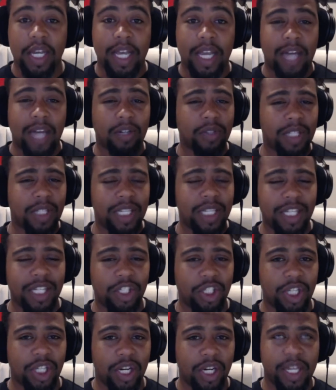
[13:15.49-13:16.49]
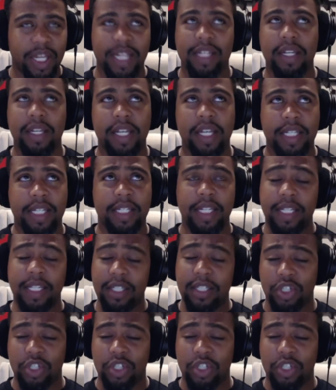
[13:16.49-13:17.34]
I don't think he didn't